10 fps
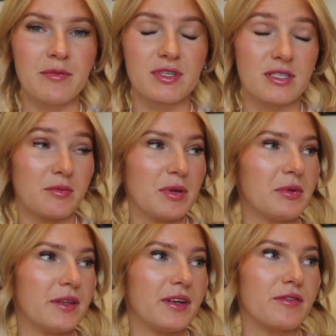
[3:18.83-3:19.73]
Like some
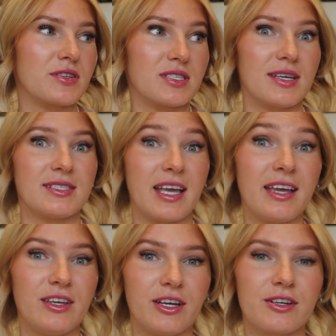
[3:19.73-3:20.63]
people live here for
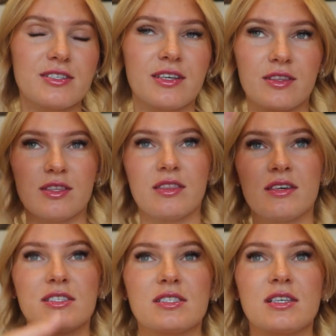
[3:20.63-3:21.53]
6-8 years, and
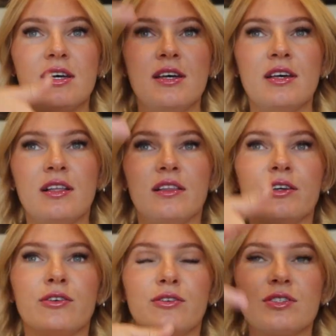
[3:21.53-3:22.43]
this
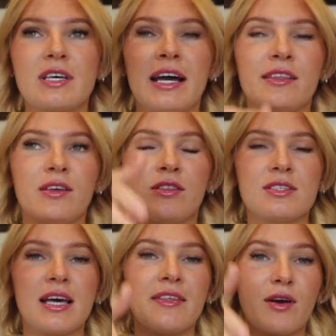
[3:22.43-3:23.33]
little side, the
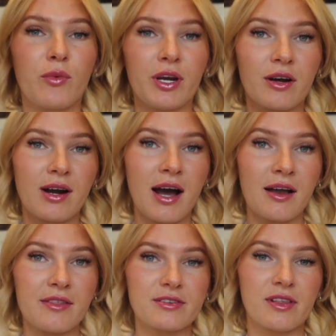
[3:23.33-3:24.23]
side that we are
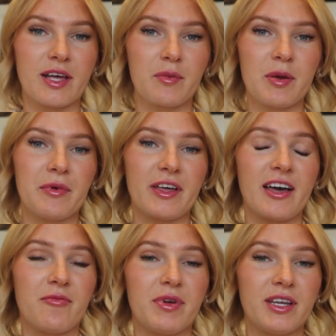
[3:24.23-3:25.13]
on, there's a lot of people that
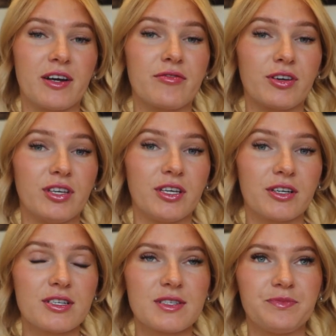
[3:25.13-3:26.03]
have been here for
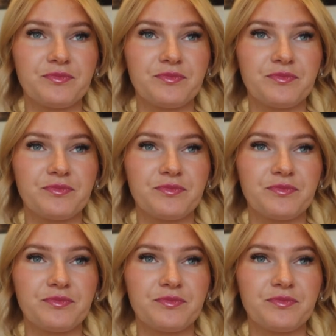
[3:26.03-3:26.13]
years,